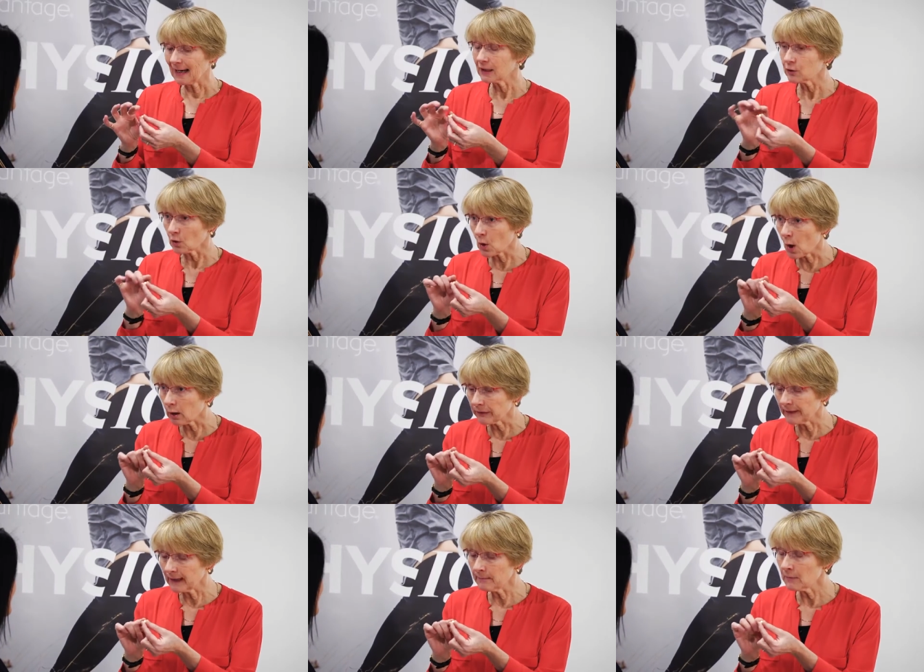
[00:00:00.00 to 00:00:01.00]
I like to
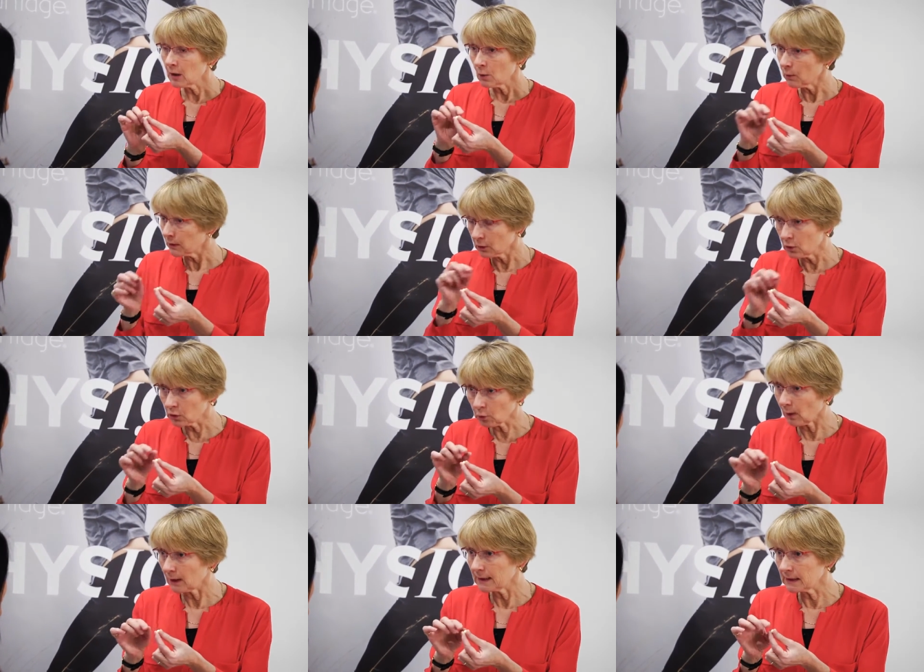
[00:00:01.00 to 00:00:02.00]
coat them with a good
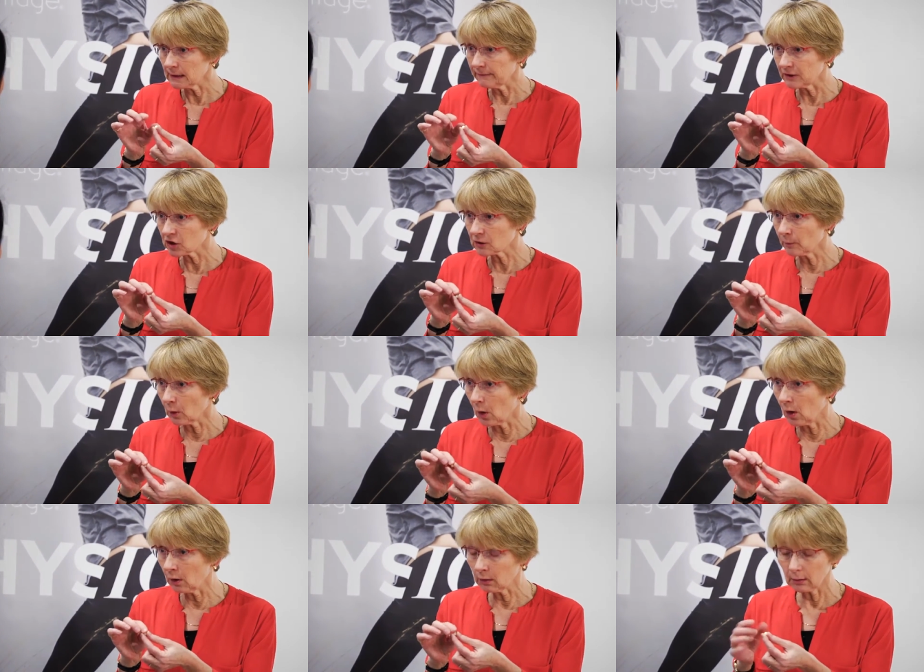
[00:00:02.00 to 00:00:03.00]
quality vegetable
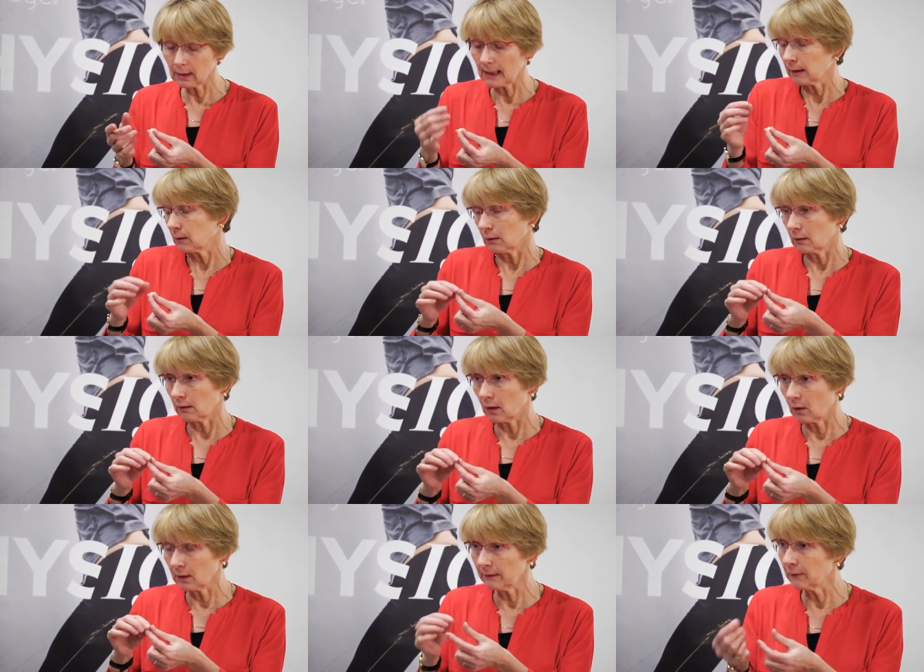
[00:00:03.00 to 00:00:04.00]
oil, like uh,
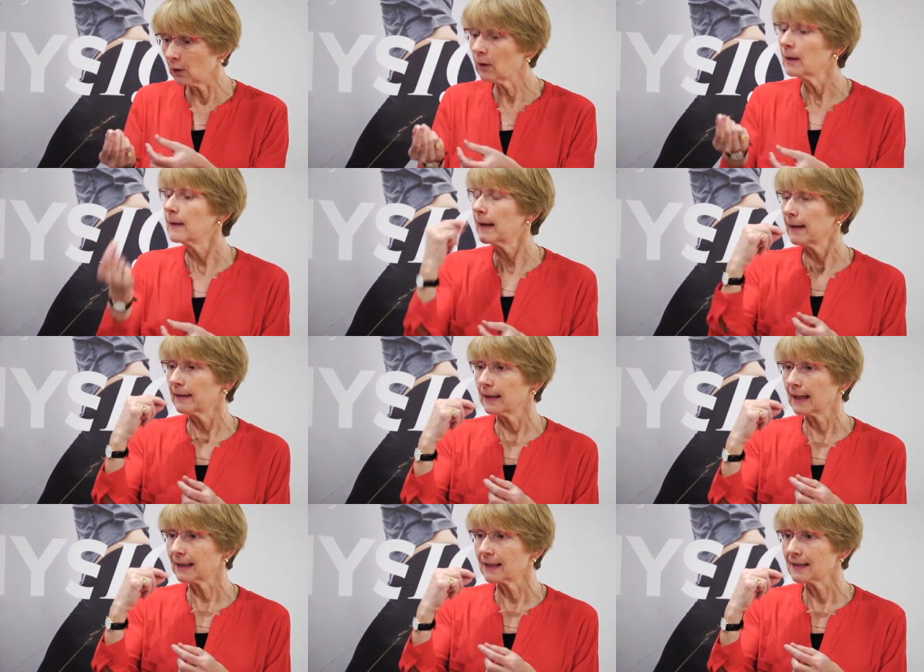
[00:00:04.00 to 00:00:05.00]
olive oil, and then
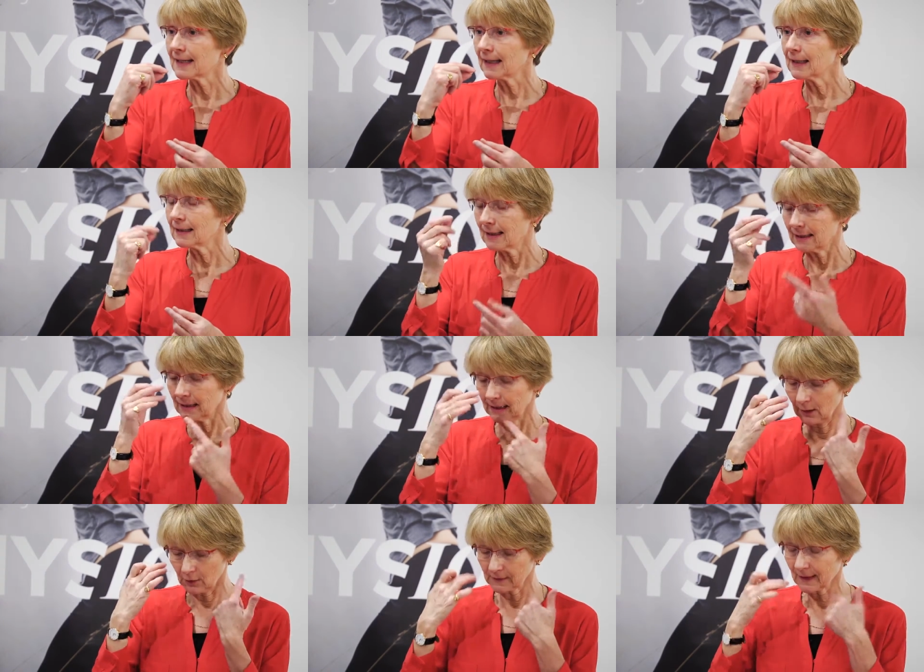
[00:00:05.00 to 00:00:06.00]
I can take it and it
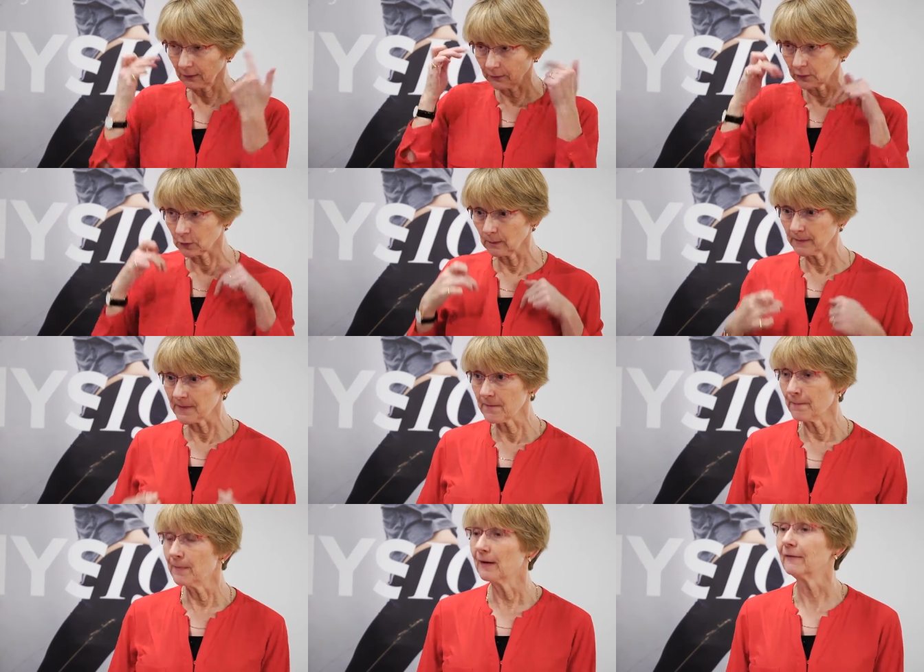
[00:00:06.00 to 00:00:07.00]
goes down the tube
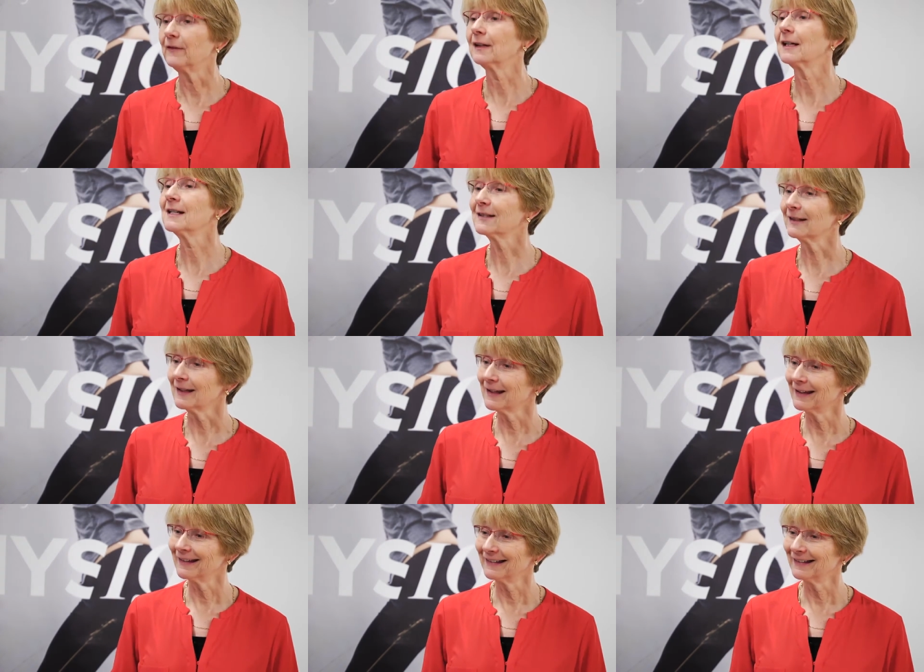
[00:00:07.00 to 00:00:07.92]
very easily.